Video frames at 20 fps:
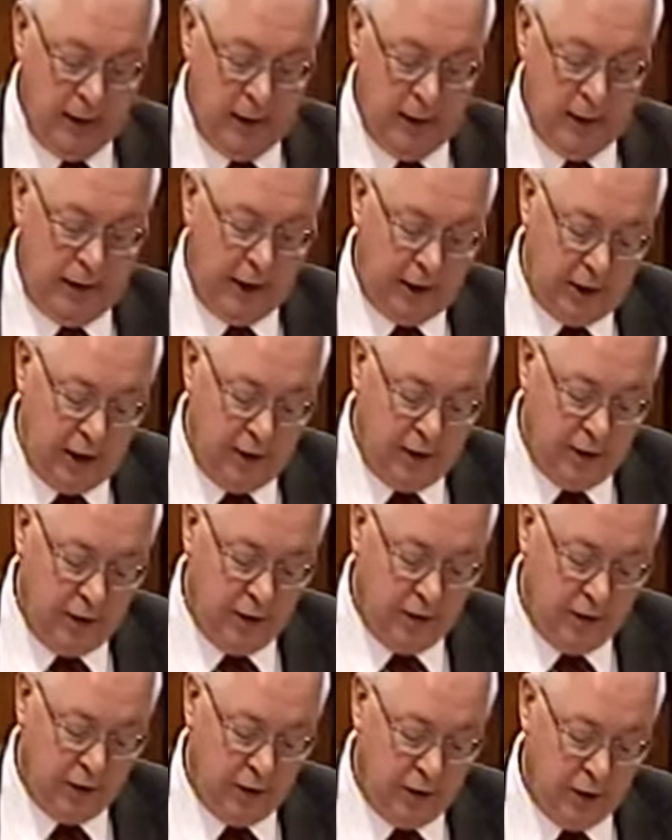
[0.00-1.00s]

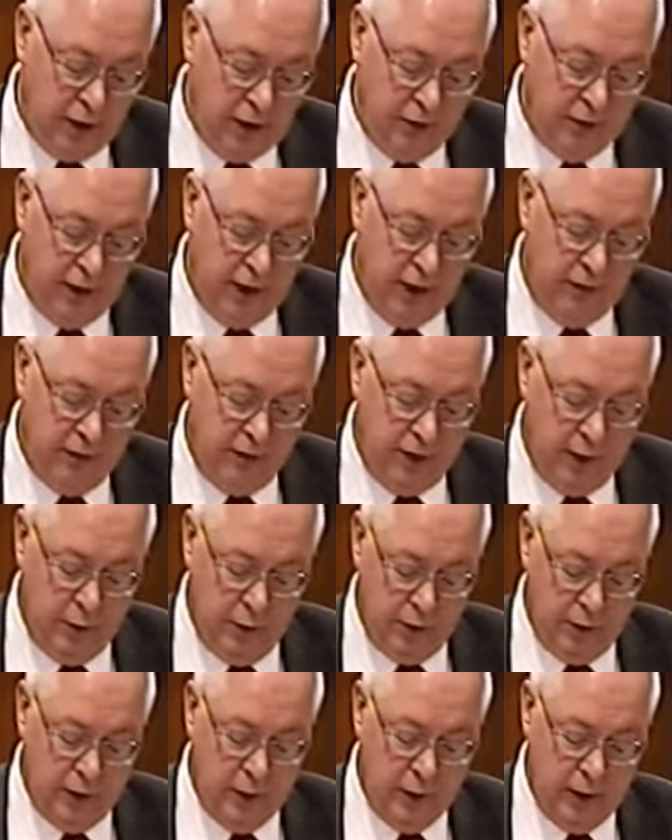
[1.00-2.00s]

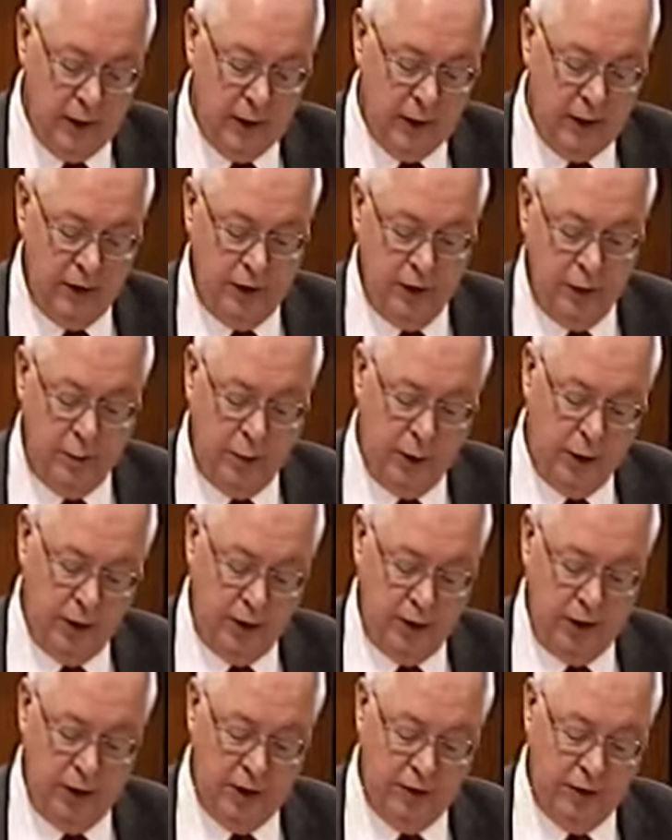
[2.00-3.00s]
£645,000 to put
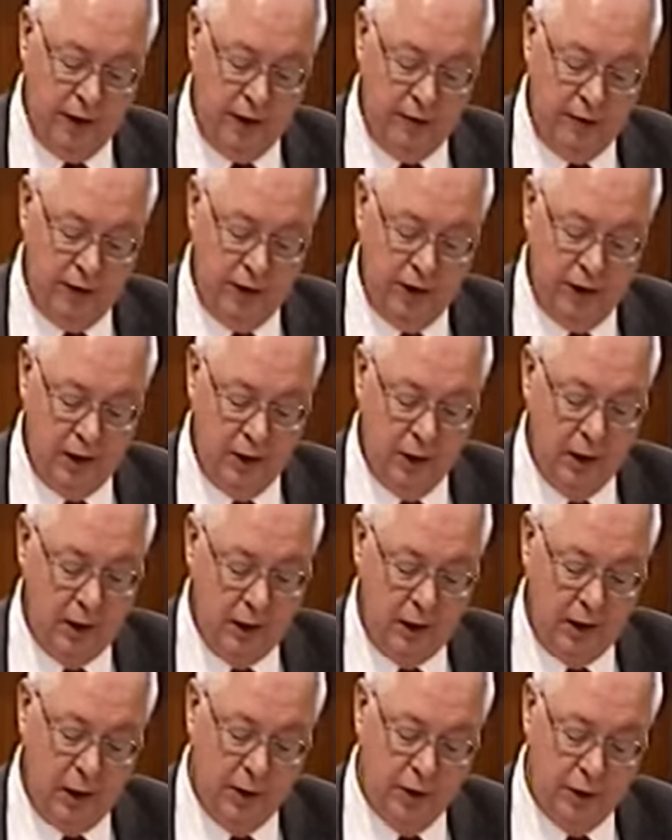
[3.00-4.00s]
East Renfrewshire
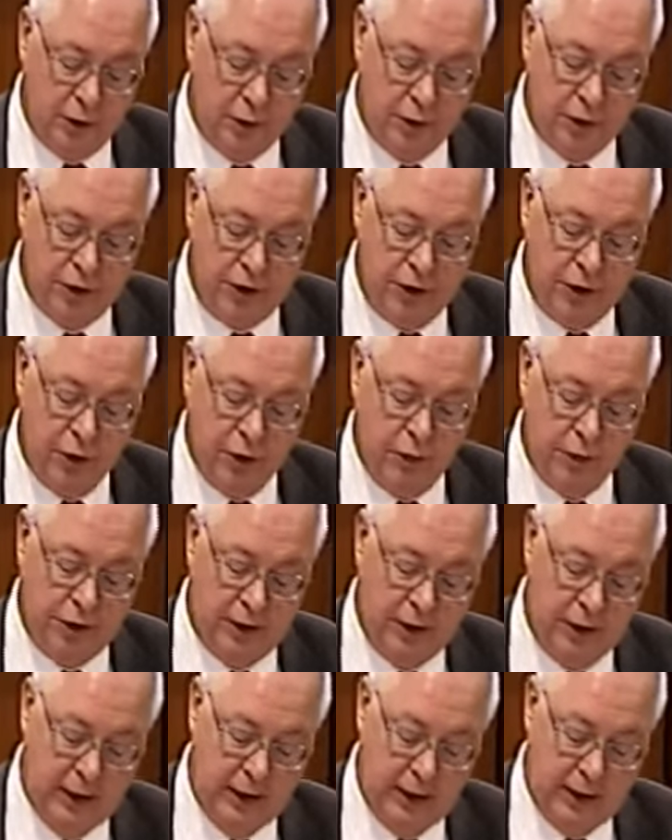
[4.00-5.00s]
Council schools
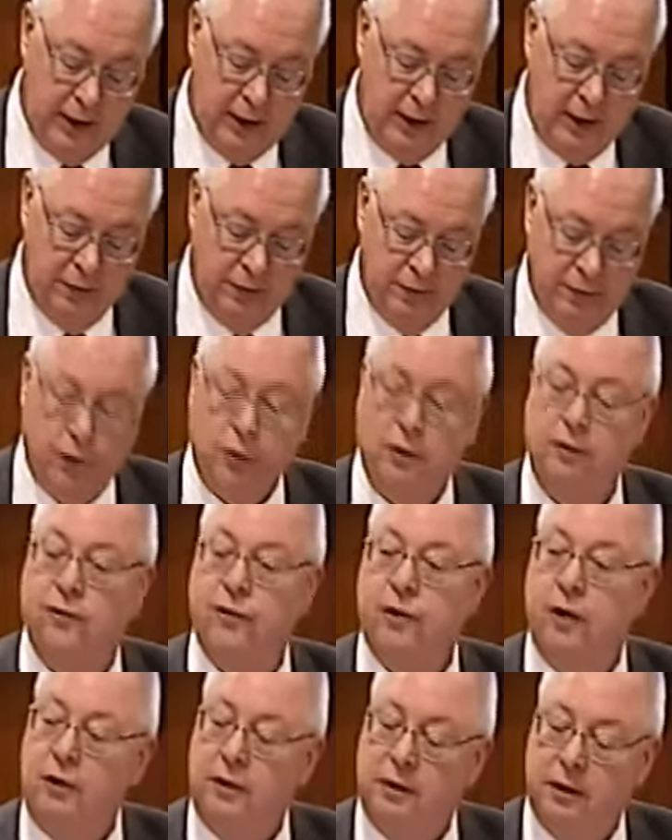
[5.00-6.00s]
at the
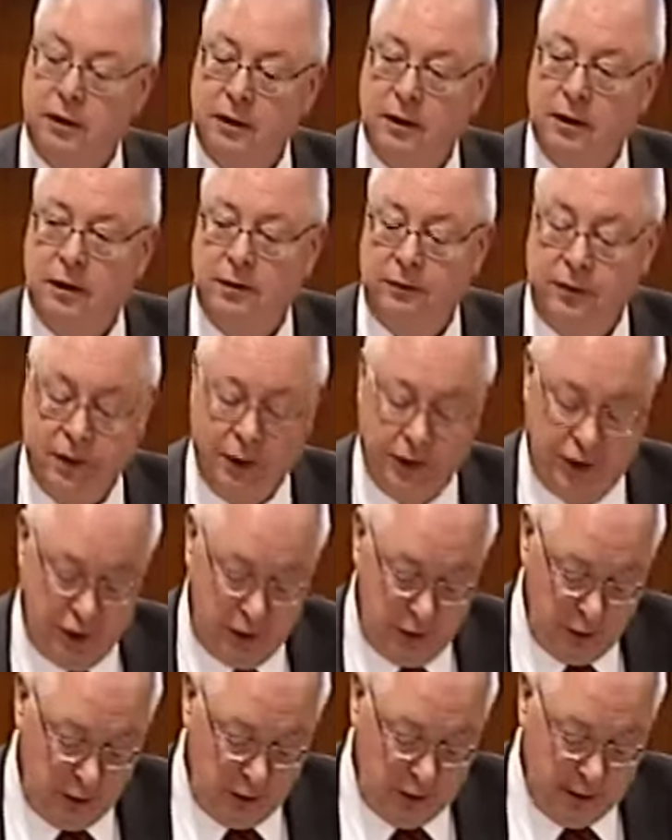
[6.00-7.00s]
forefront of
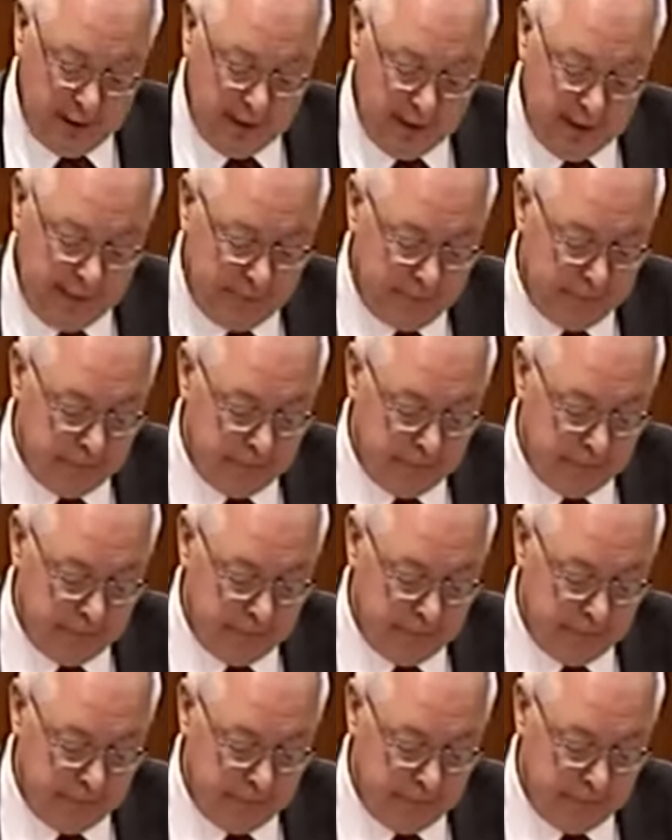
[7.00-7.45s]
digital learning.